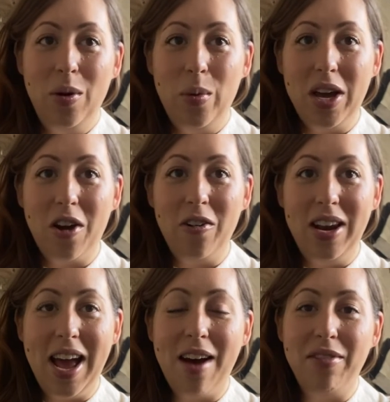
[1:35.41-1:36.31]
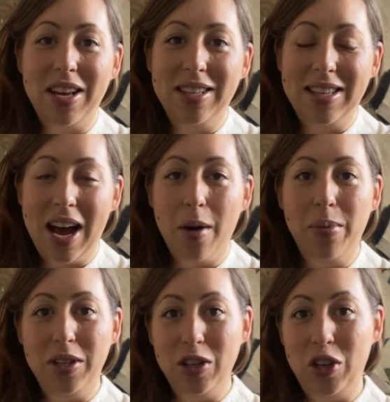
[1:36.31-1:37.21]
We currently have it set up
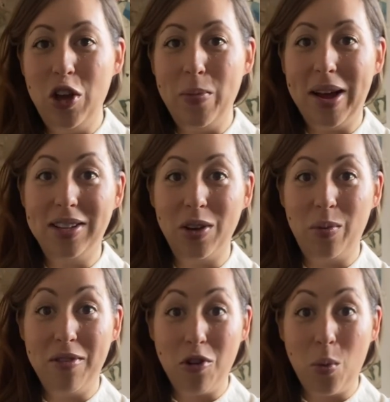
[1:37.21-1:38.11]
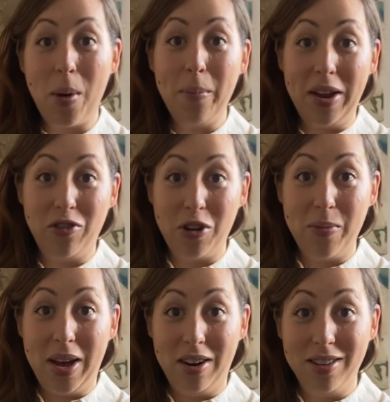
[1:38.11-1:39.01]
as a two bed. So we've got one
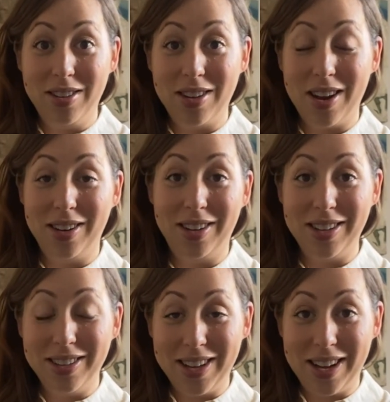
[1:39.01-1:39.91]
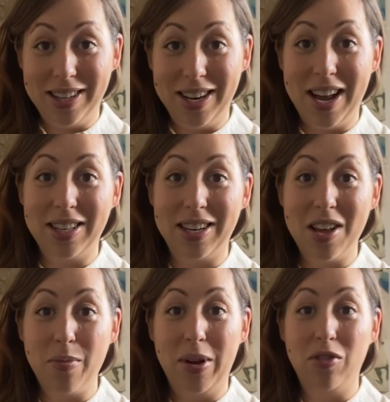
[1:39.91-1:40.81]
bedroom and our son Constantin has
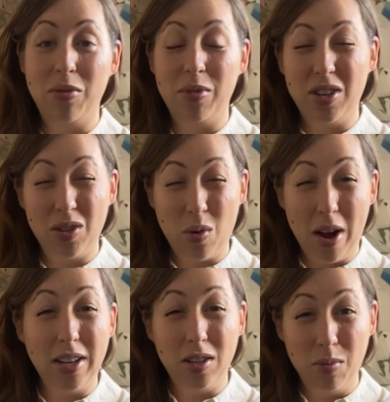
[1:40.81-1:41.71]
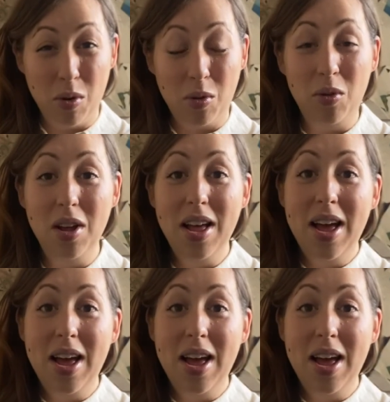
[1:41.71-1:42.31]
another bedroom, which is quite small.